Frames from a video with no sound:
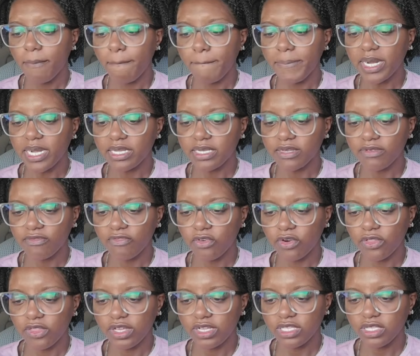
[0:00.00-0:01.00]
But
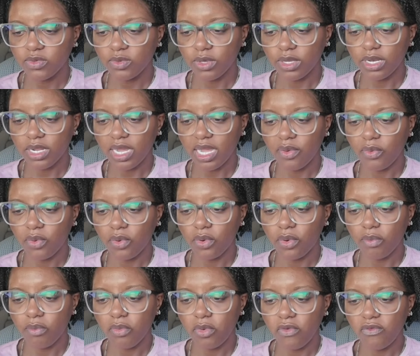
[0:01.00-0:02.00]
for this one, I
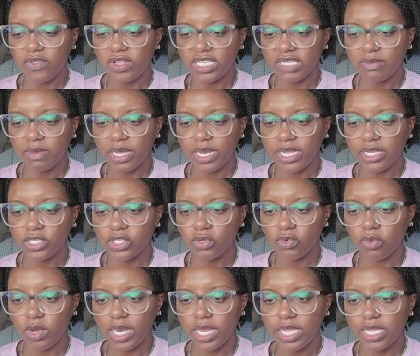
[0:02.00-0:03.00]
will move this money to
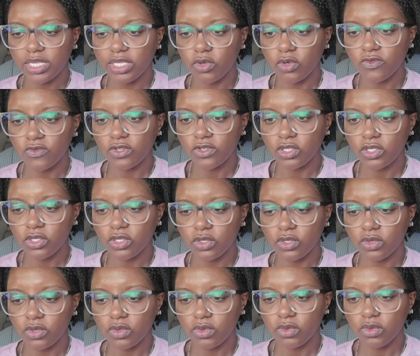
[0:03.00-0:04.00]
ready
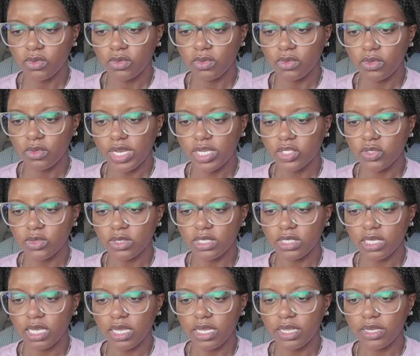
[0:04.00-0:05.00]
to
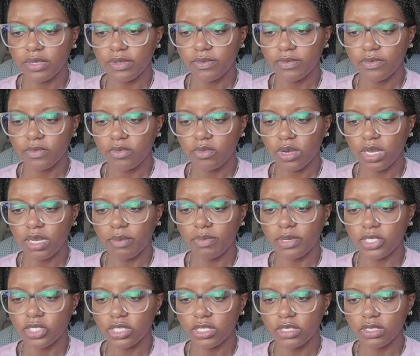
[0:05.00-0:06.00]
assign, ready to
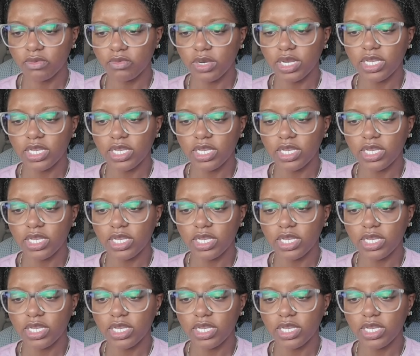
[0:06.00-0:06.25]
budget.